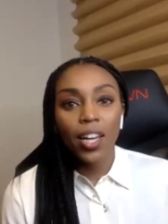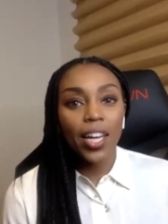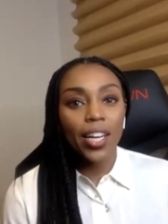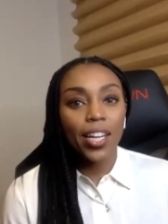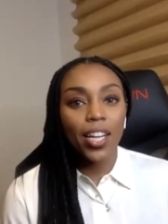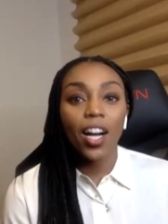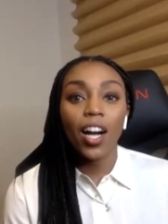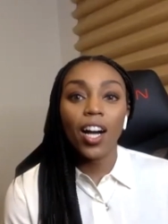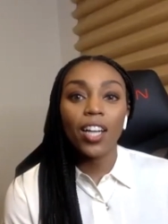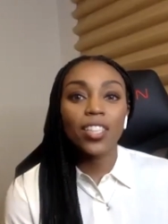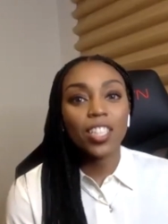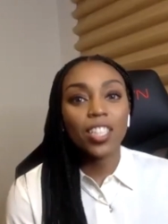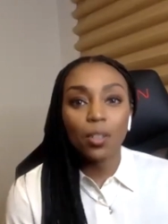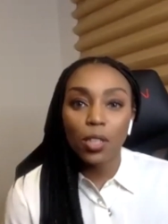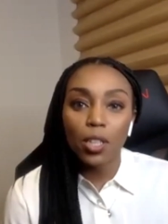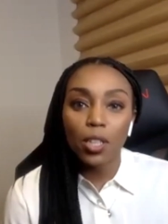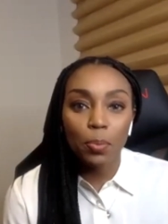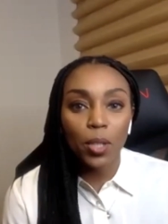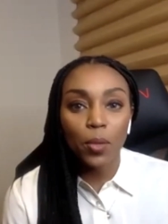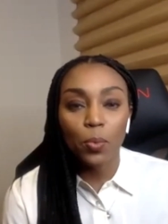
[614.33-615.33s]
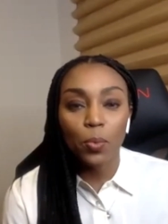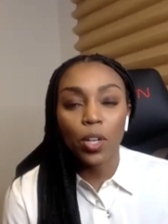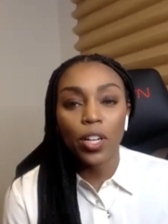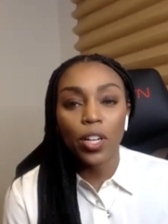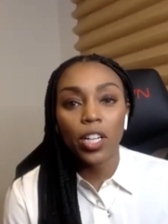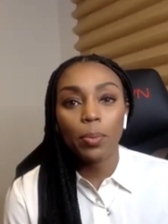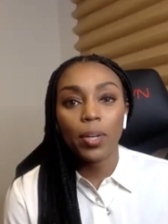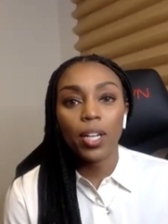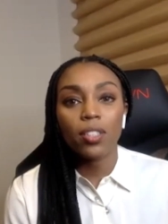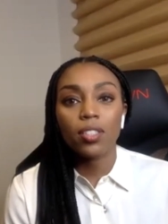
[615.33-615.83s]
constantly be
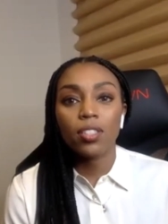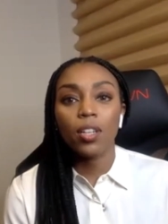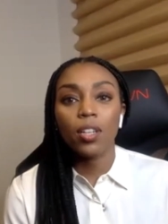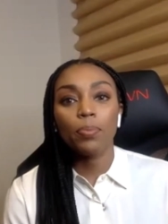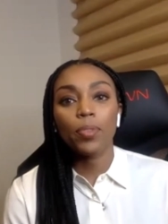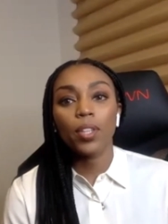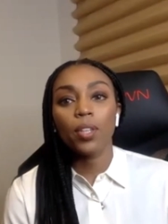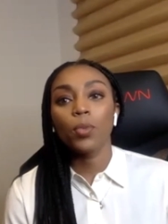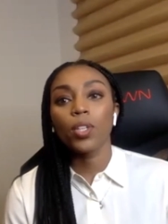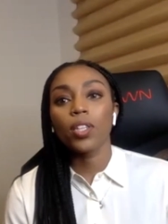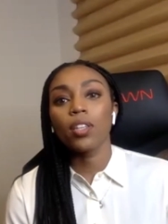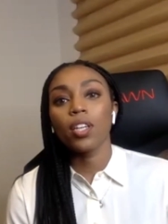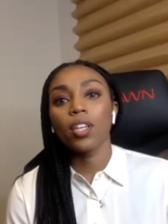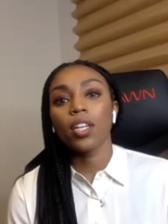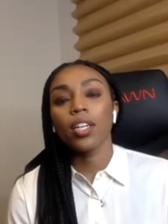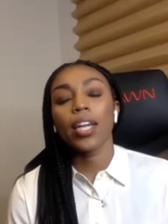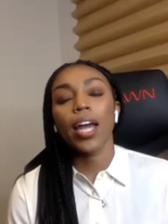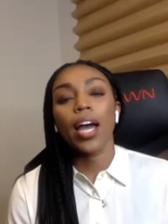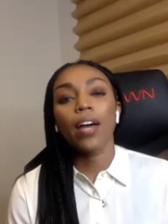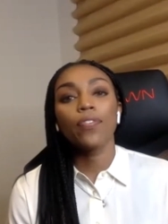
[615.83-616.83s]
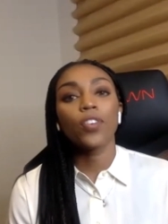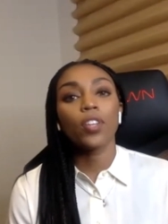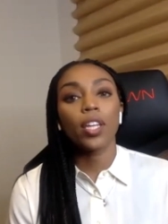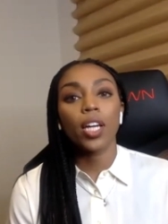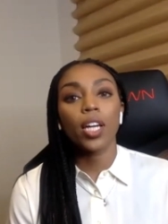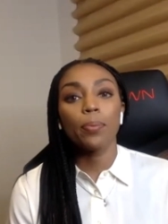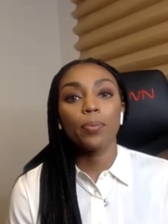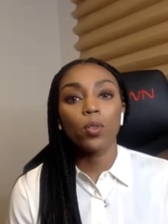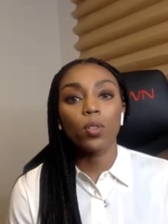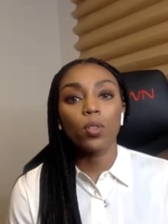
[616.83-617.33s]
worried about something and not feel
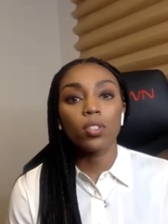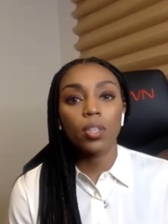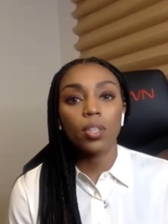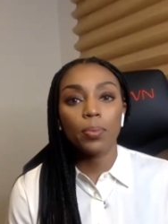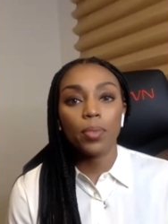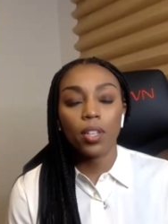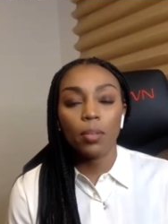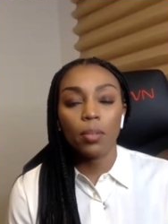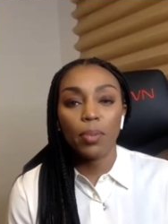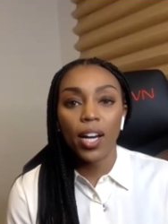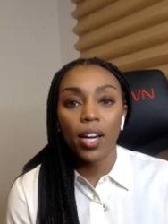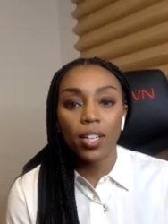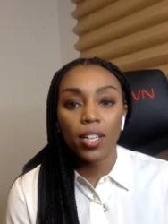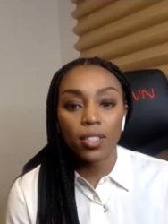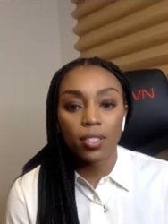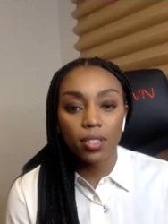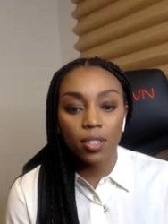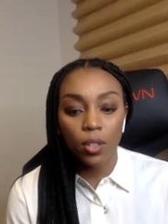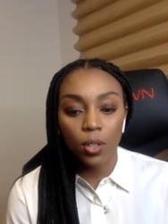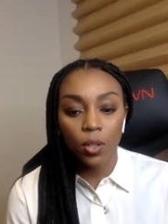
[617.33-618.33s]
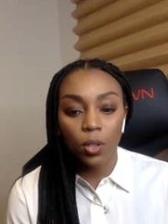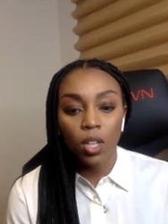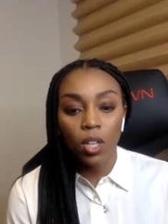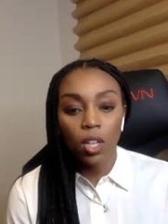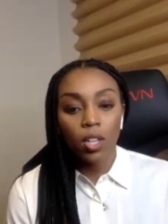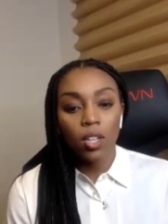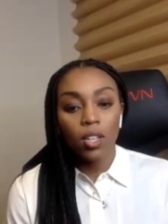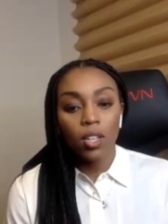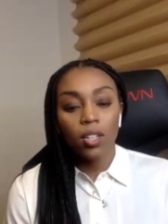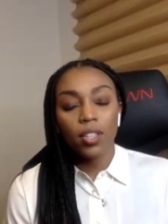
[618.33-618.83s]
like I'm doing something about it. So
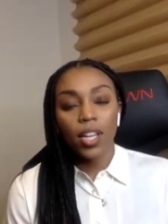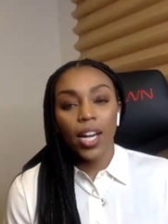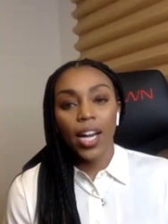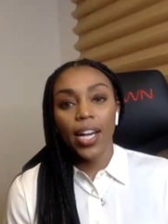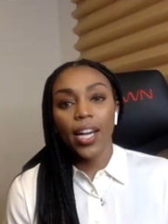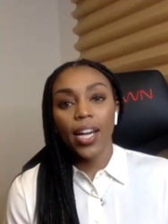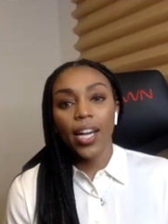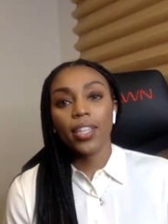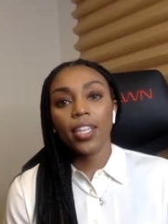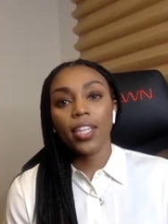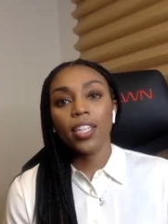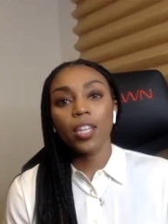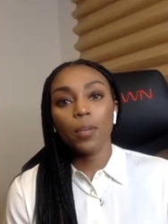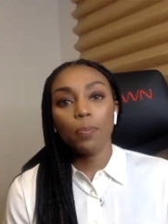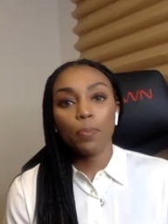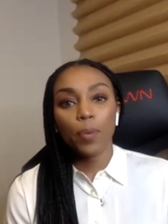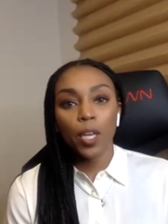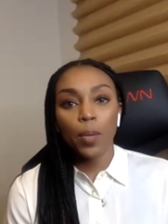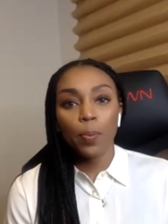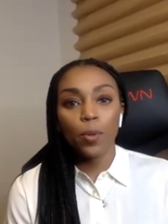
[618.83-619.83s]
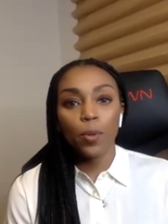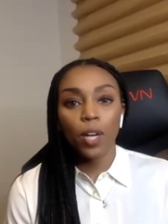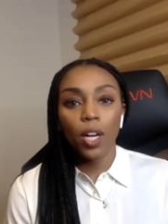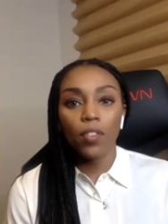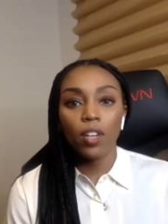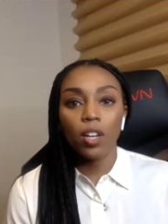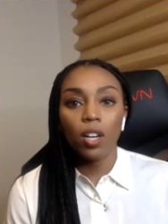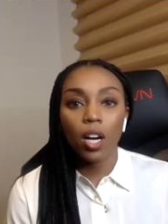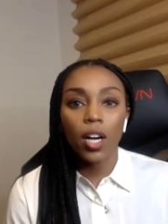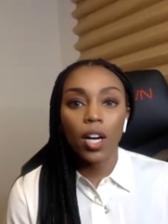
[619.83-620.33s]
I think that people have
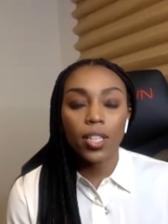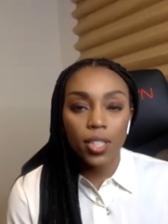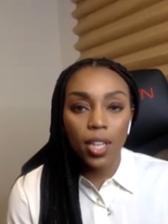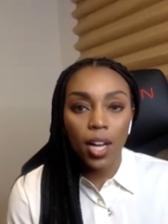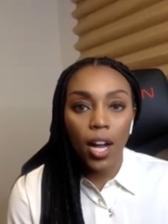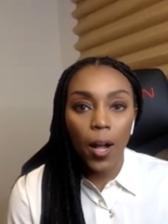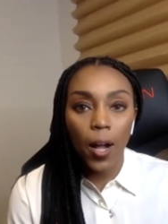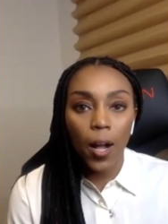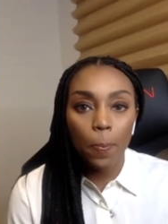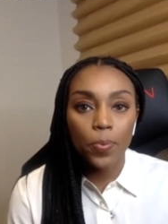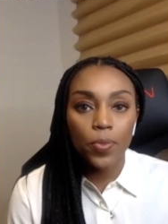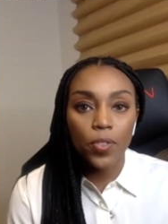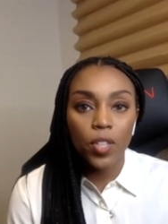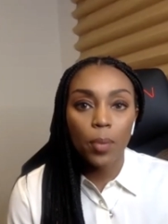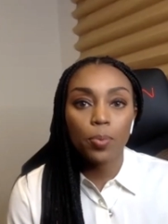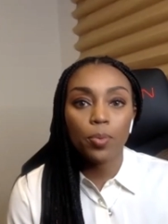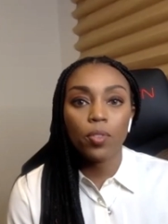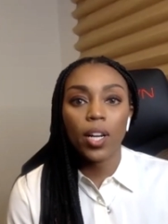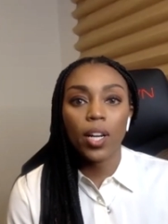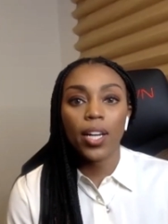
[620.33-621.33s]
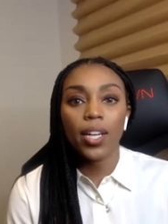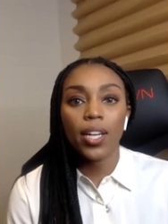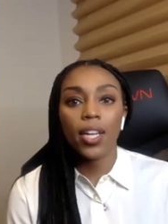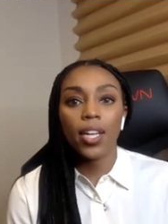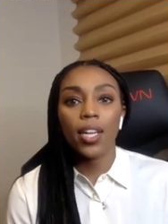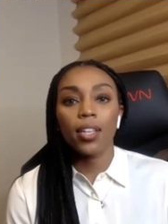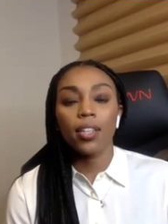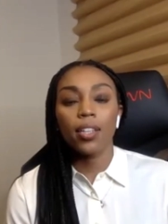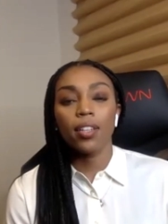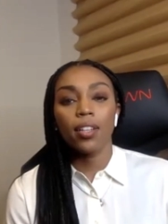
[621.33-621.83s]
a hard time
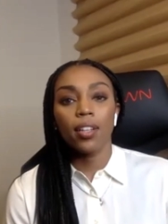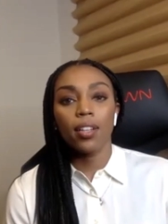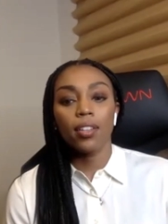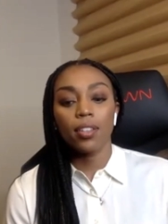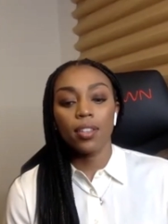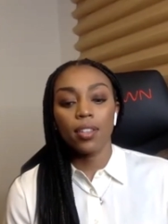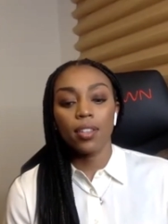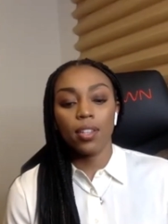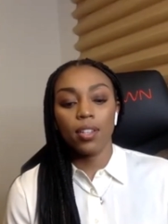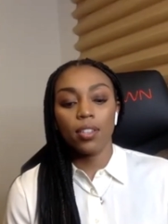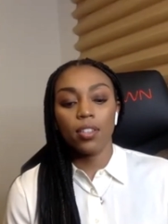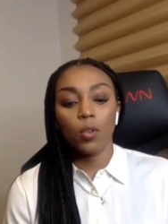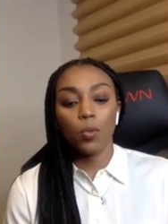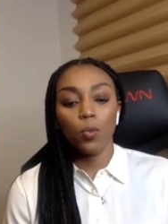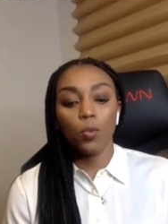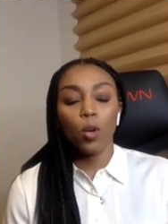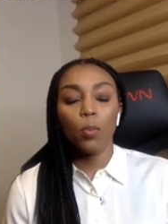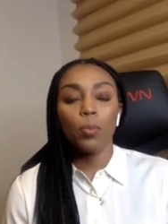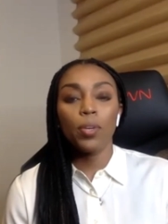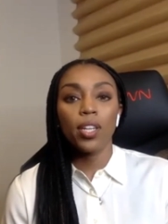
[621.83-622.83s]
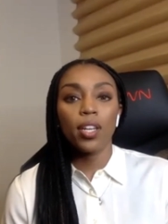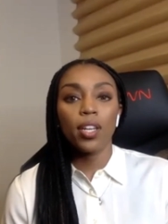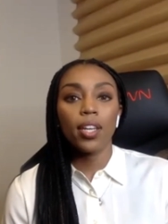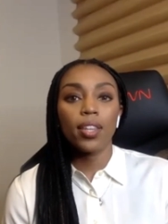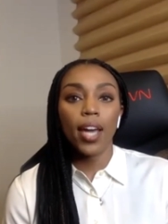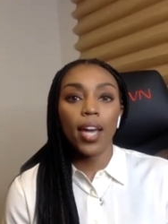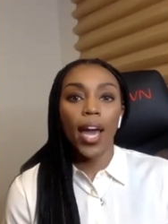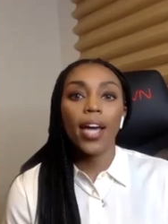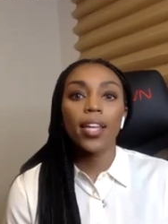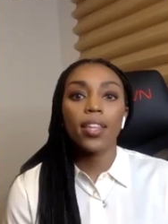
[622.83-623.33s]
separating the woman and
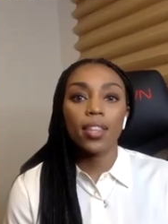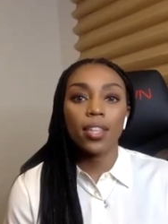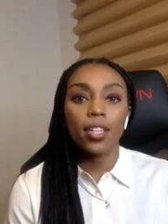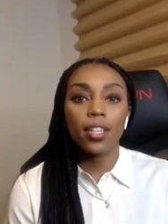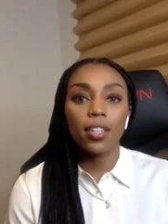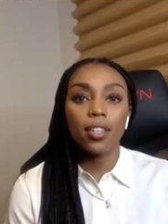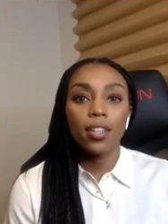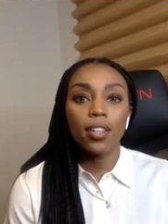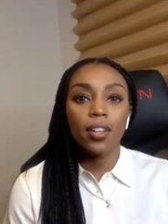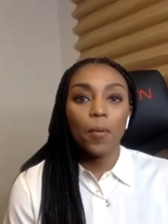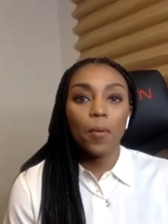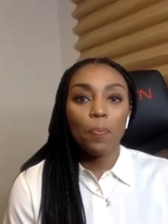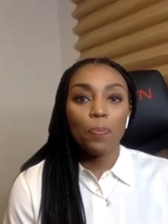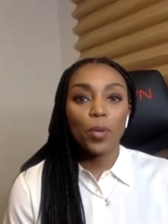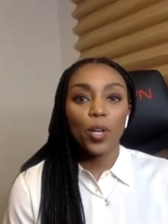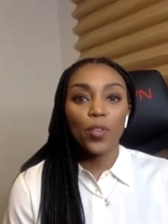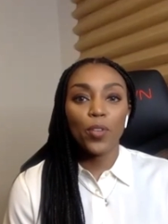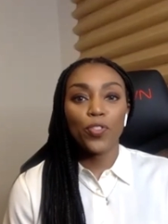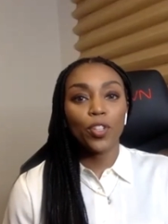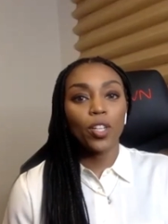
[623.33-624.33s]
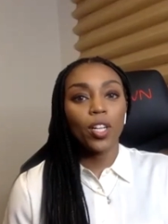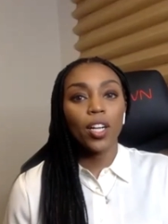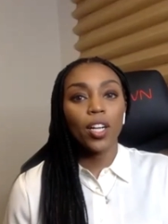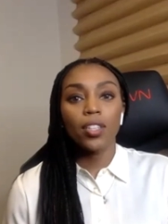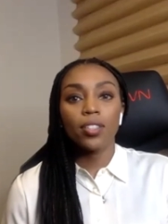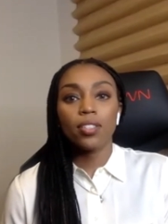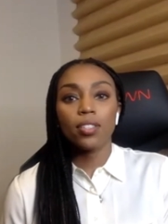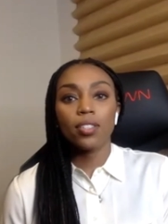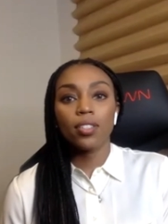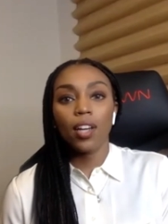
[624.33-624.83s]
the athlete. But for
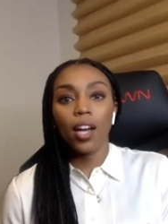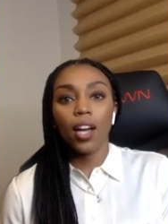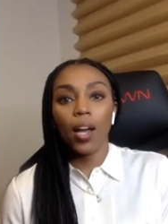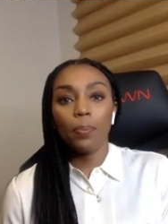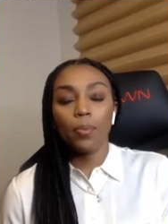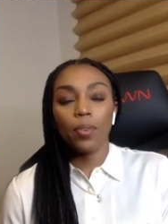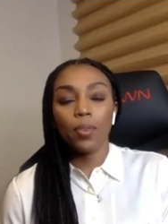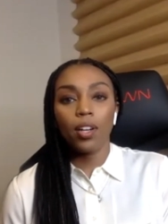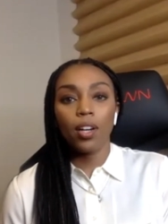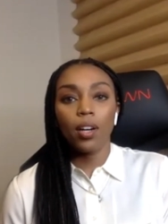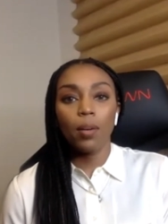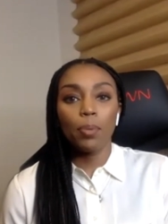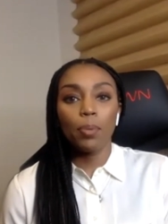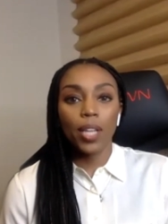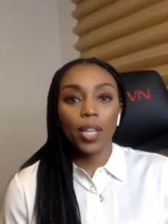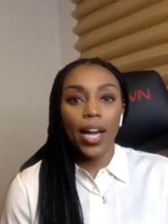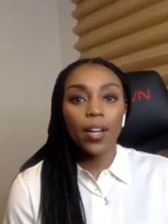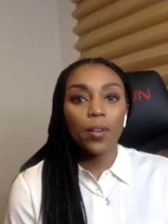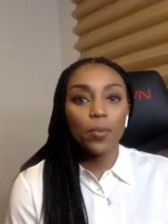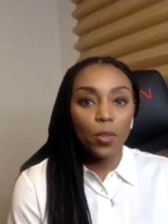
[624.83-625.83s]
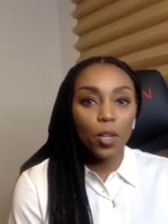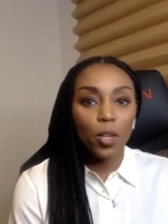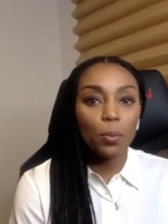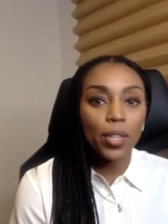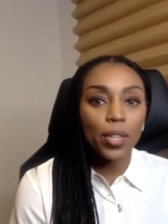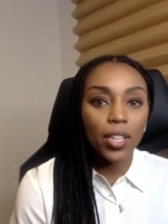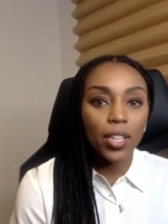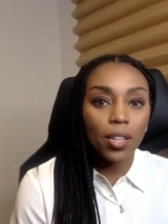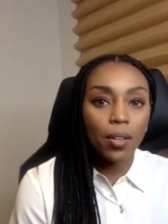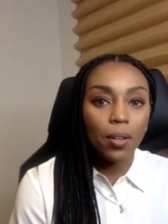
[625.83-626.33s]
us, I'm a Black
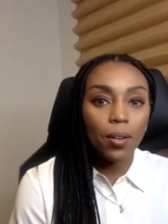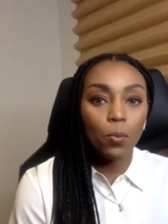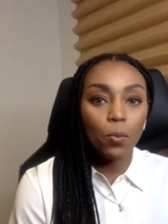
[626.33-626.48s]
woman